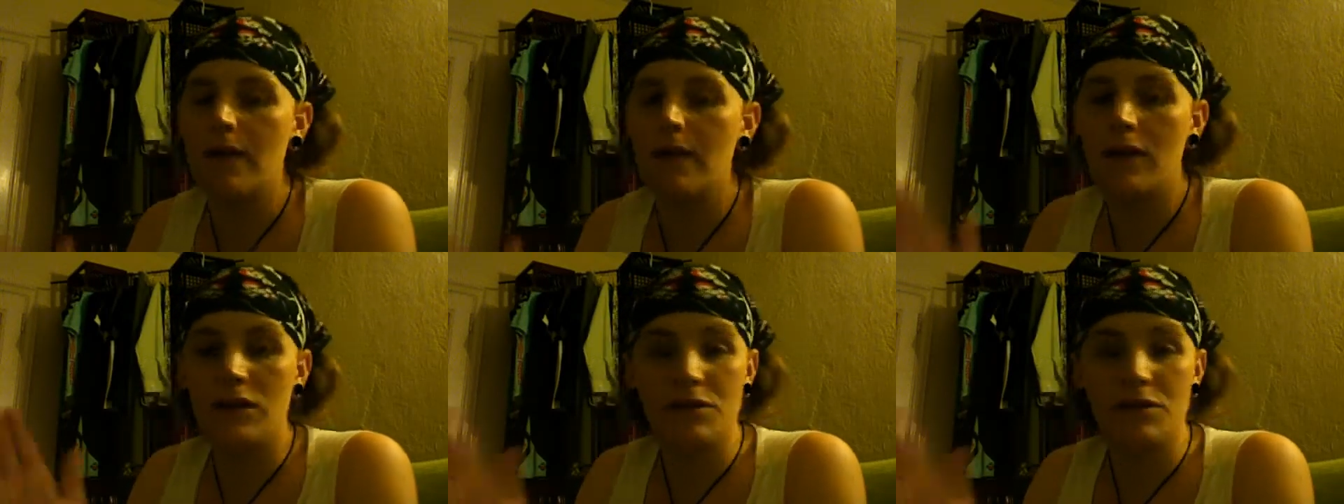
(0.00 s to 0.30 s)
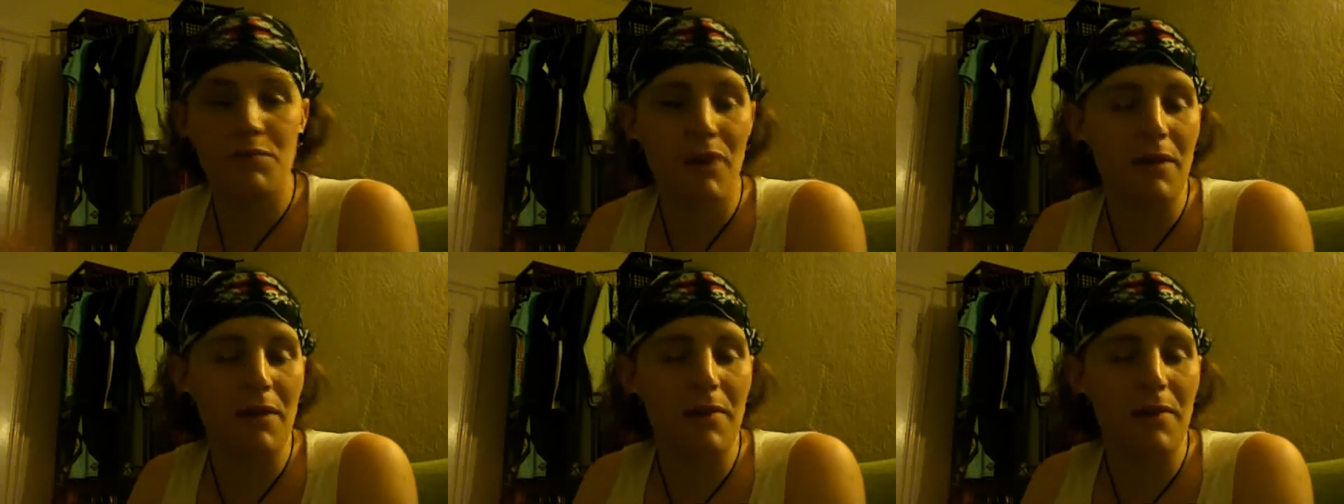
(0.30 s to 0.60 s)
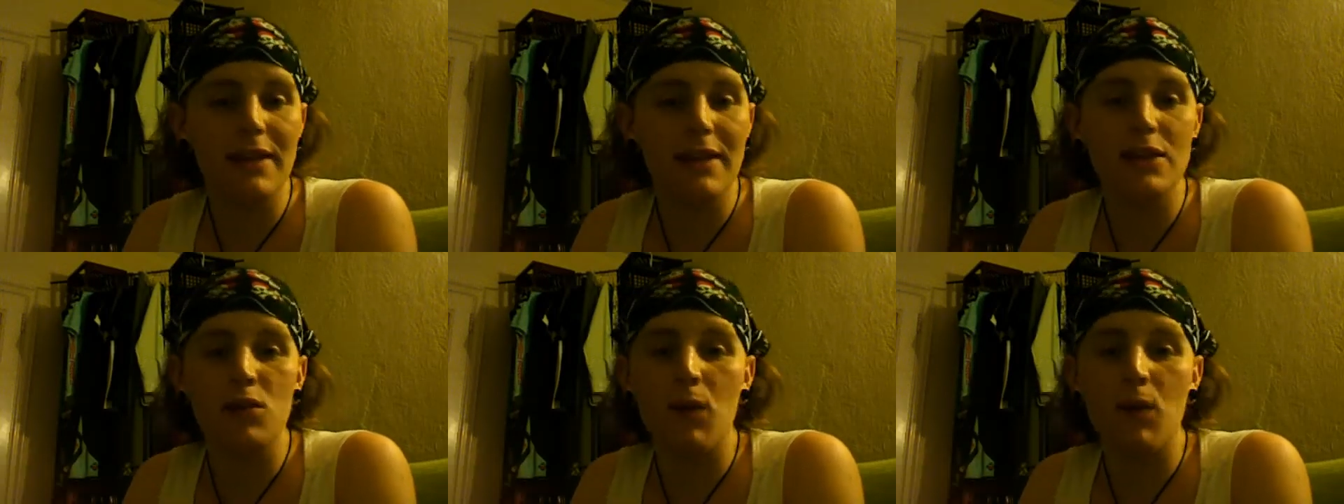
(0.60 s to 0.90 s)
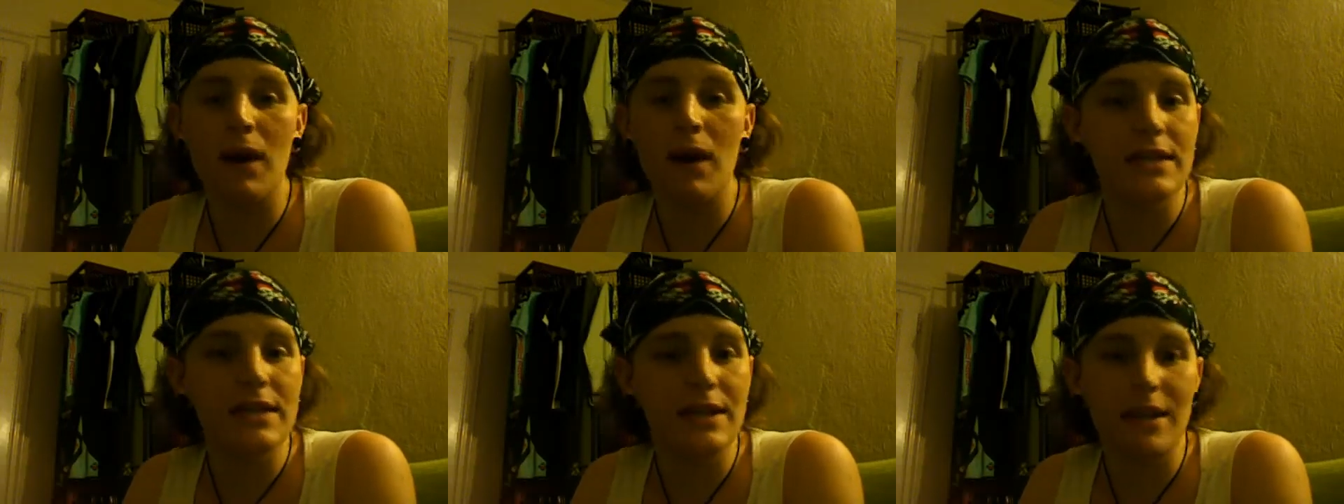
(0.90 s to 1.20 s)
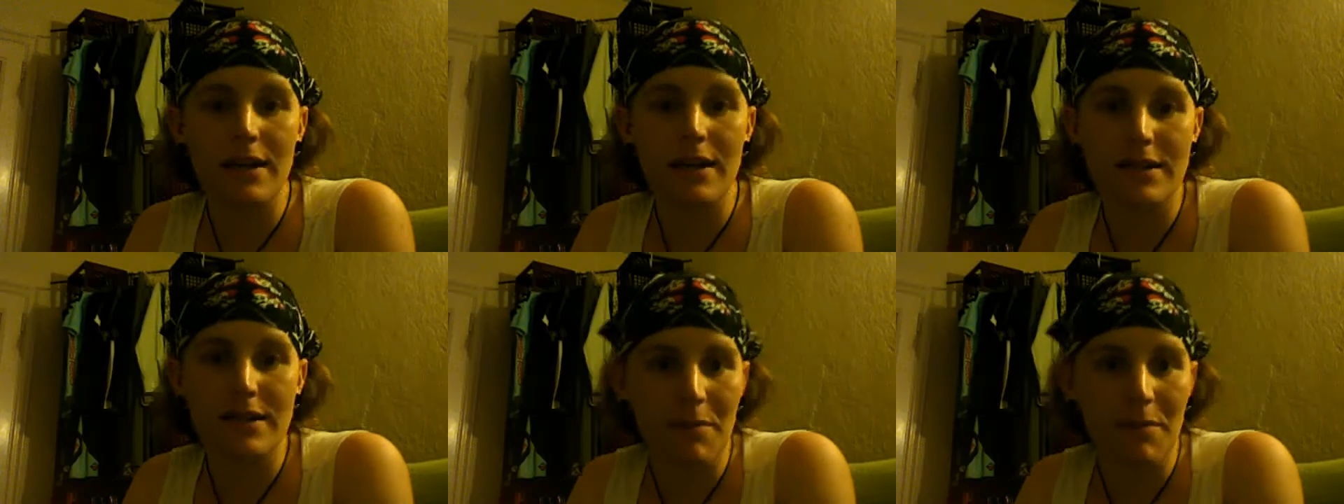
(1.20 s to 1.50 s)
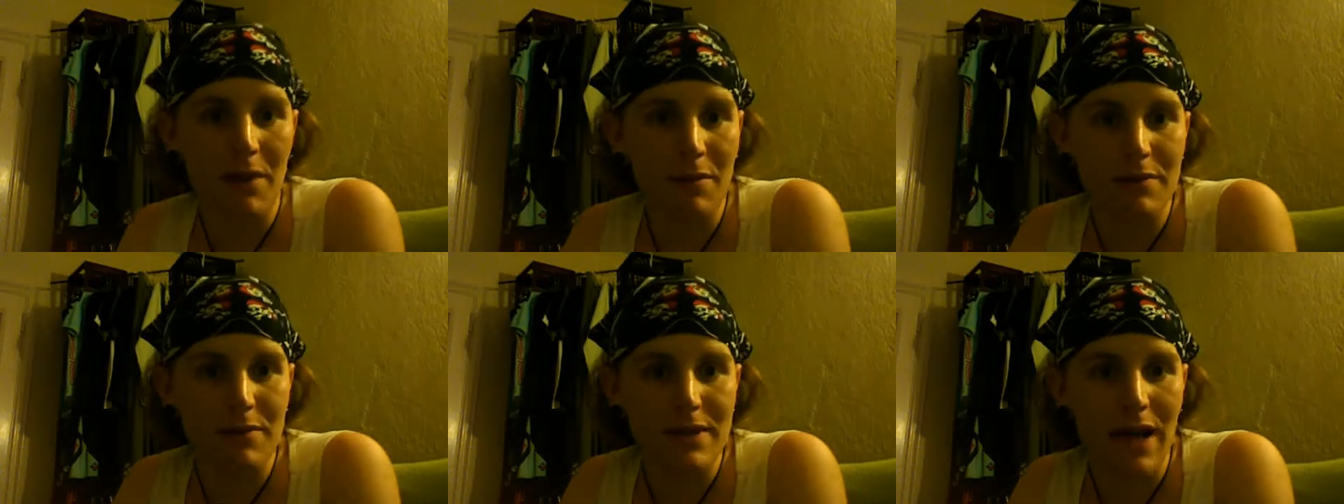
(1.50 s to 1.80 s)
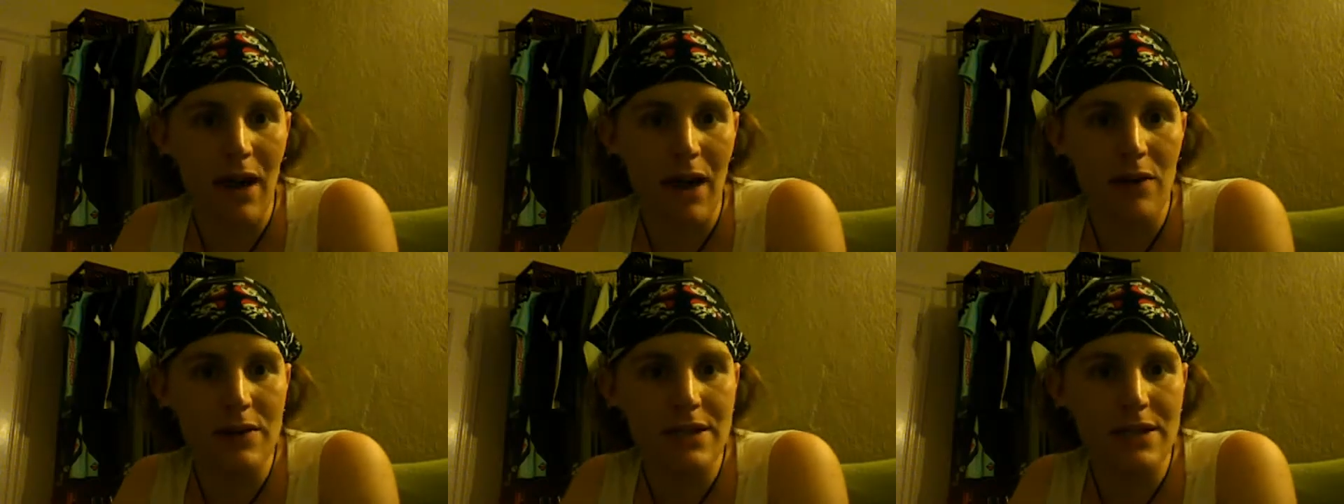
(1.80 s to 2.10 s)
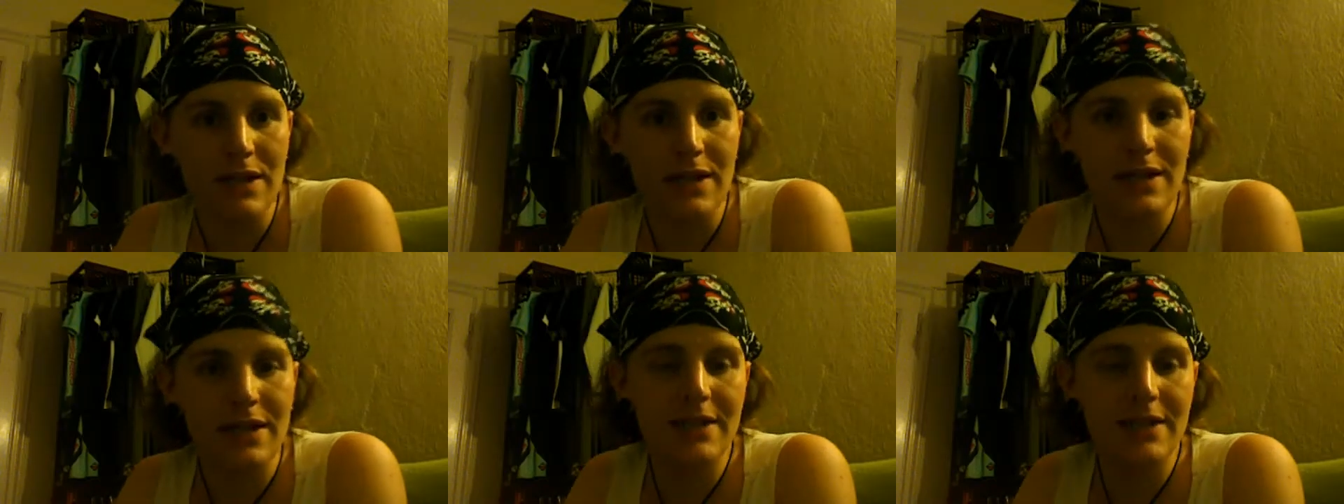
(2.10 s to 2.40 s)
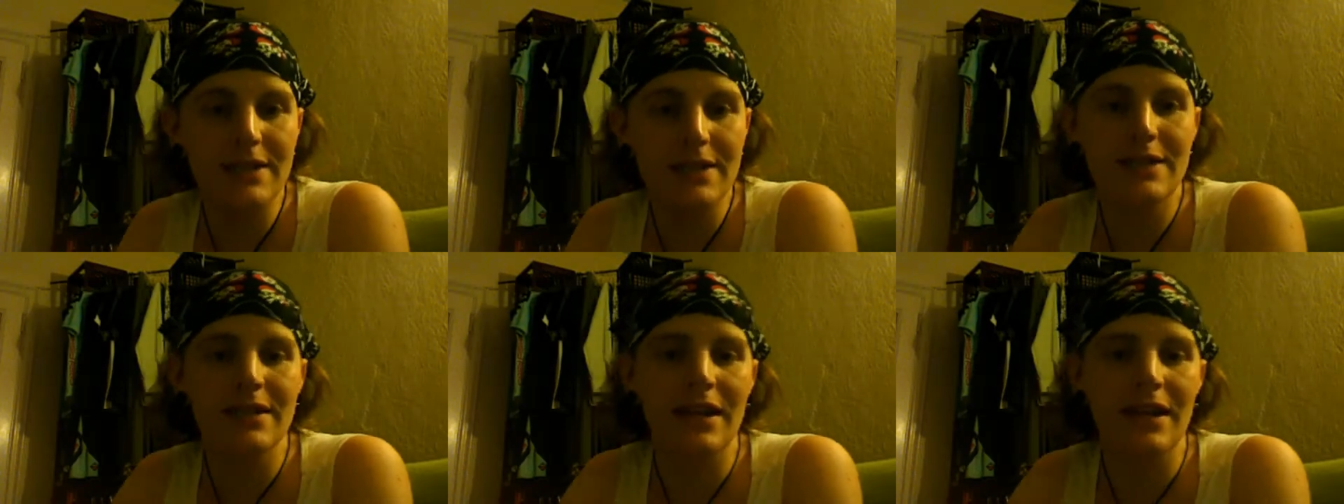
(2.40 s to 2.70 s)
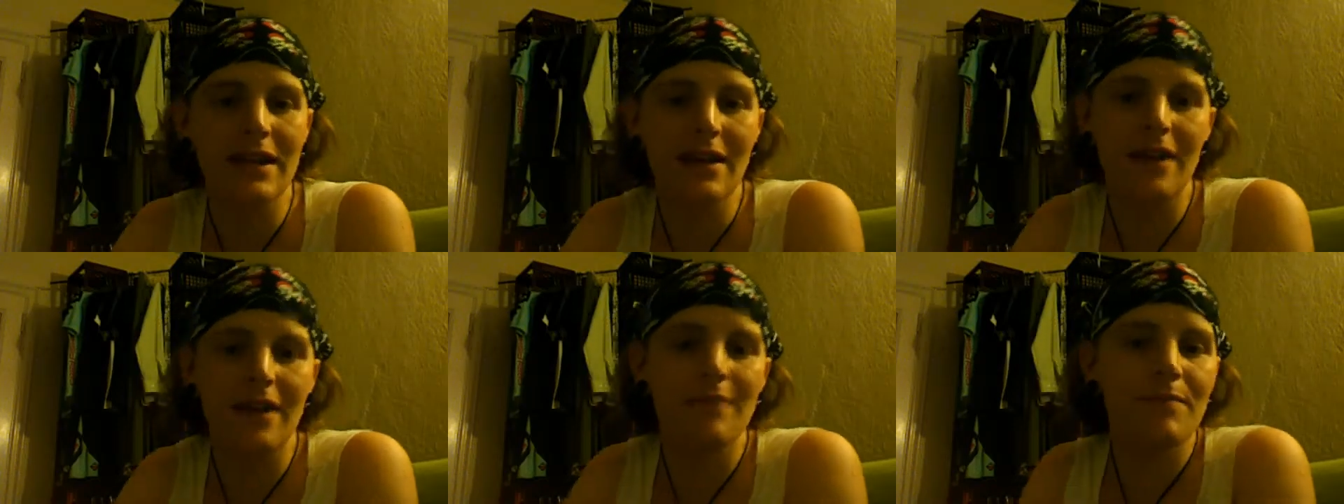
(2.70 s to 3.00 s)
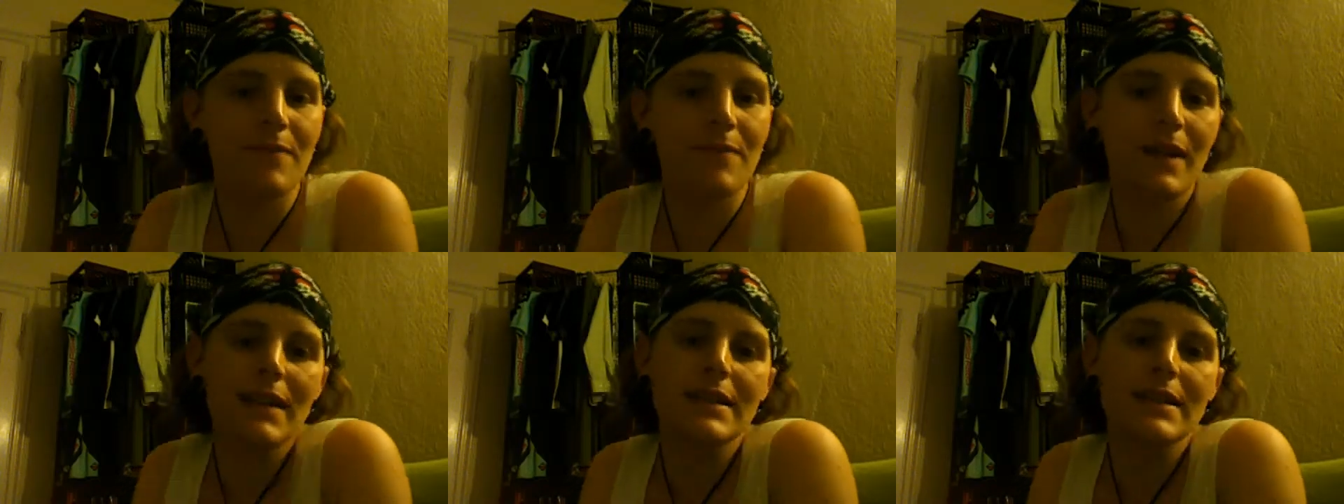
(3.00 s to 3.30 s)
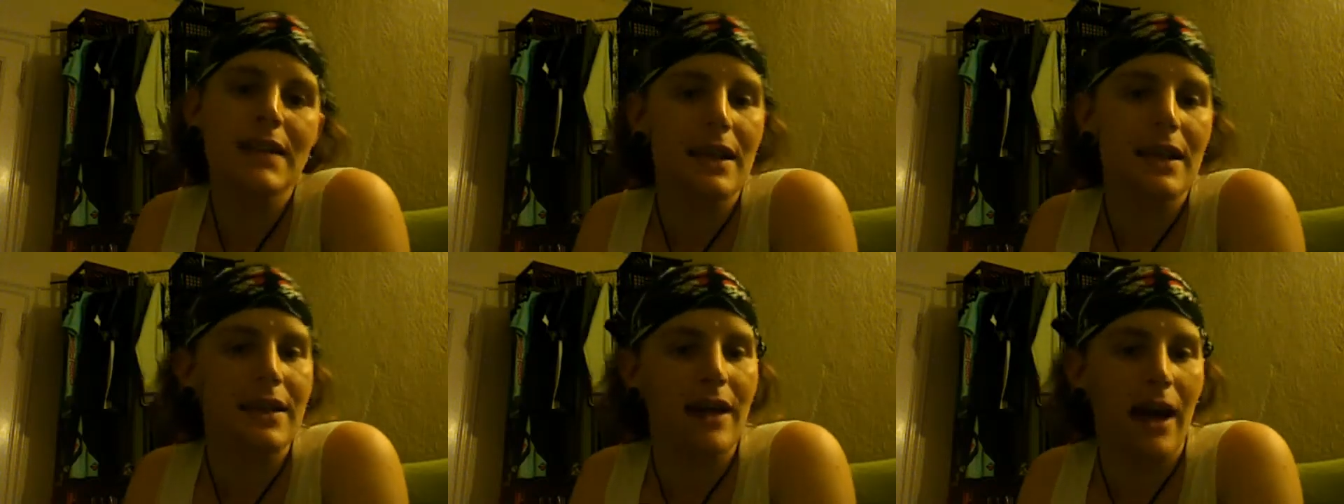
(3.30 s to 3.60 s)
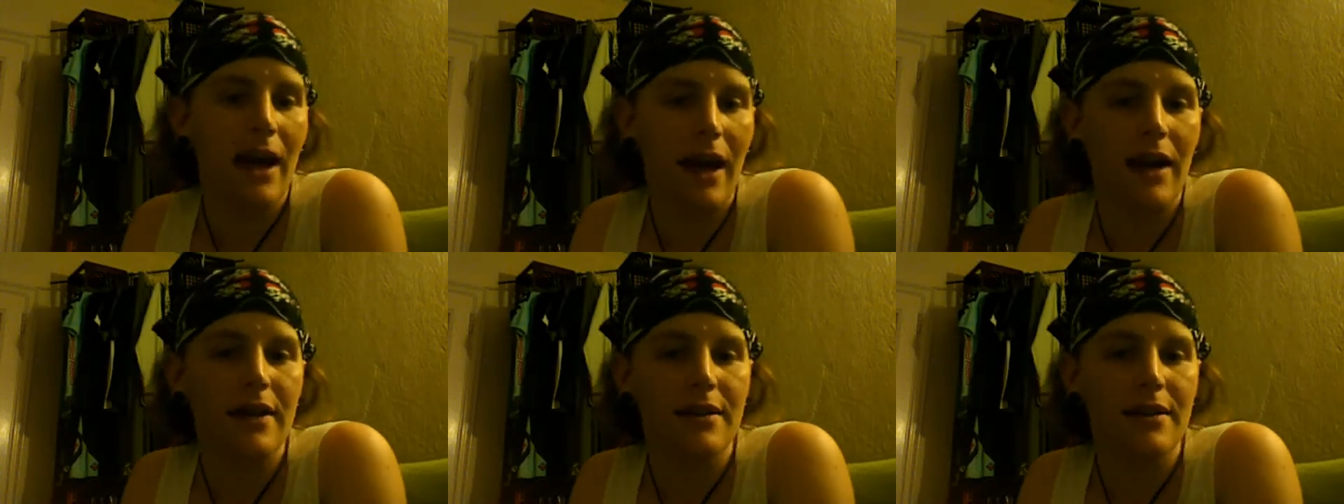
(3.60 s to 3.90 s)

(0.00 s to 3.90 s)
spray paint swastikas on people's houses. Yeah, things like that.